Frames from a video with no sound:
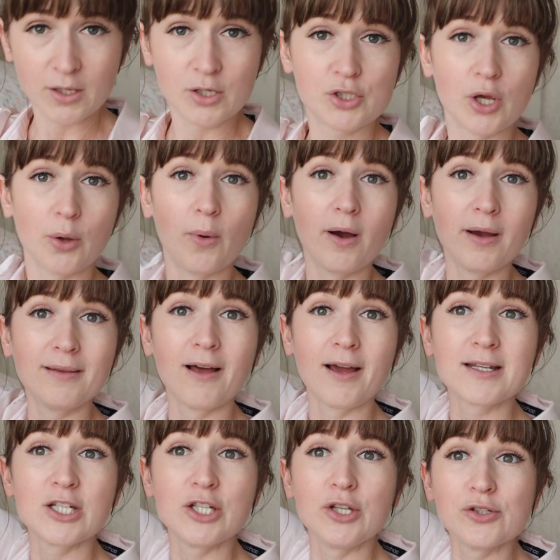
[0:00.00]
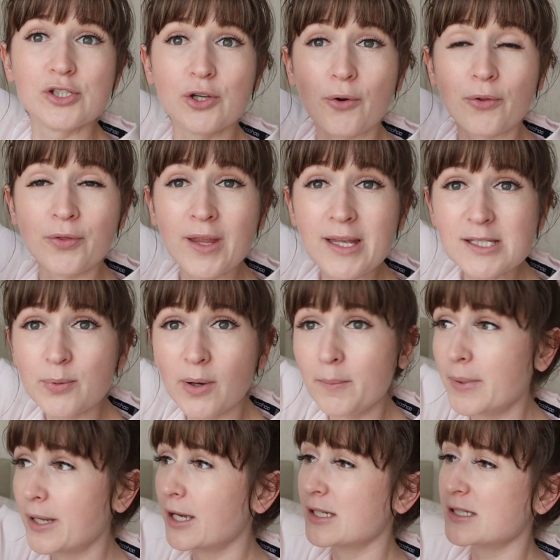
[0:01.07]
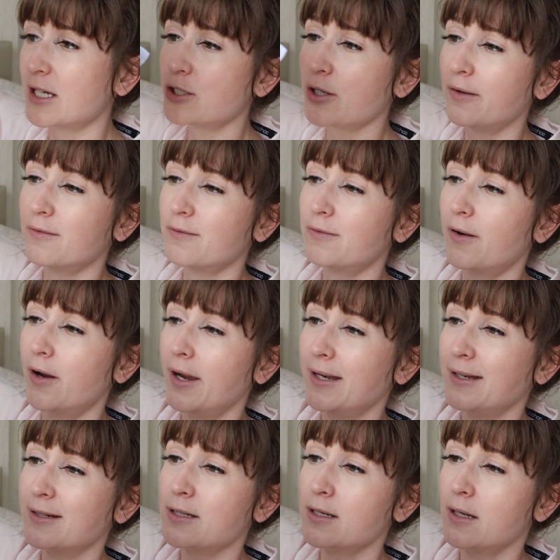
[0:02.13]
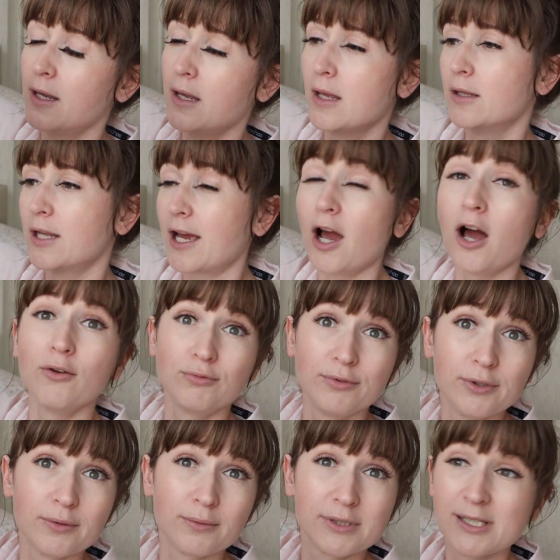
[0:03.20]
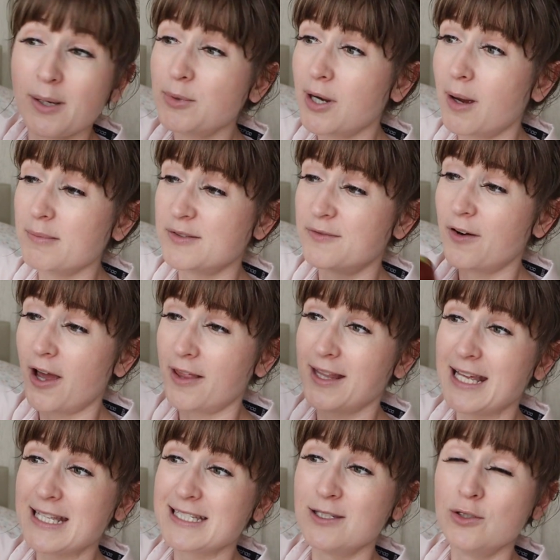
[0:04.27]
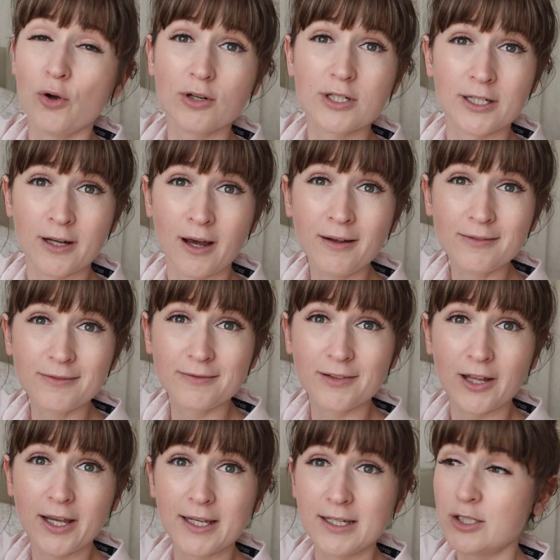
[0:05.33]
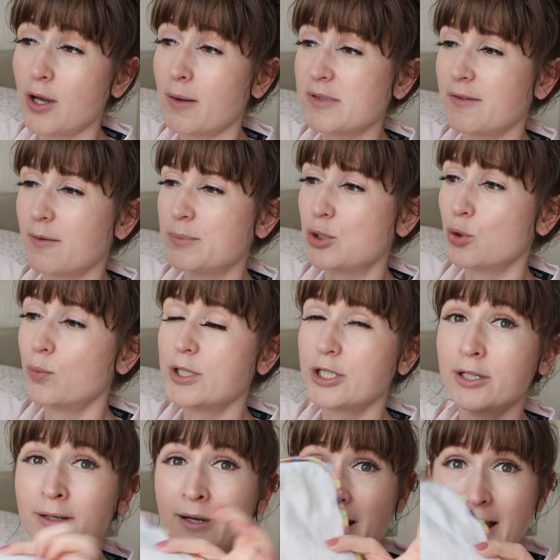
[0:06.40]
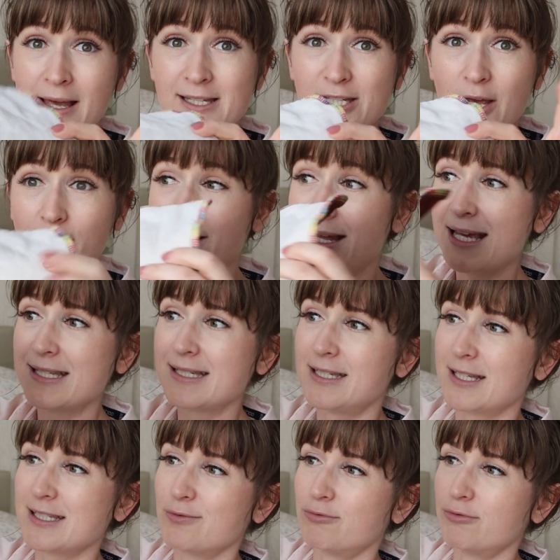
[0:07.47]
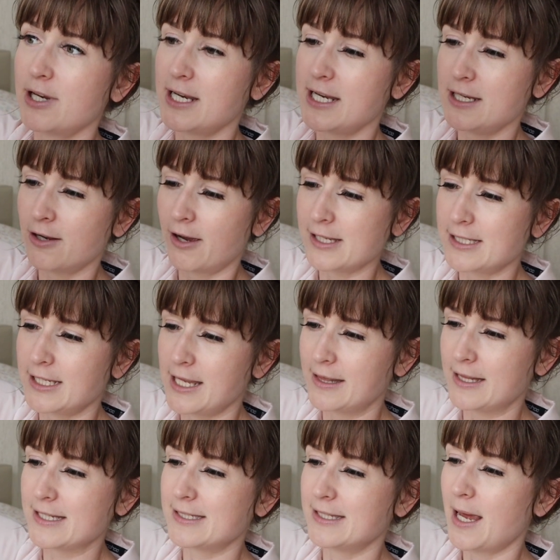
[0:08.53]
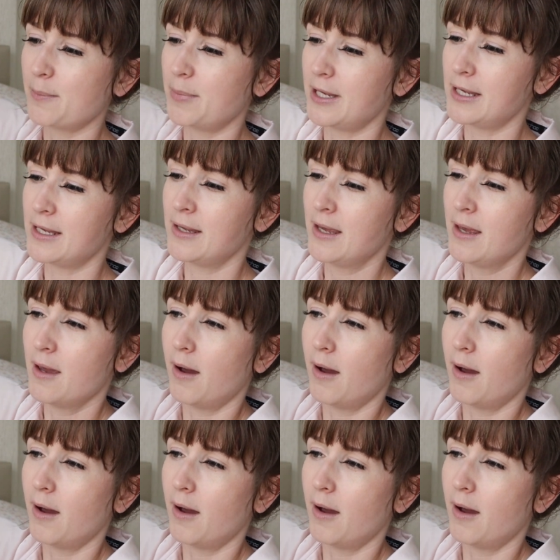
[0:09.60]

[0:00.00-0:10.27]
So I like to use it on this one because I don't find, like I sometimes find that it's not enough, like in terms of absorption. So this does really nicely in this nappy.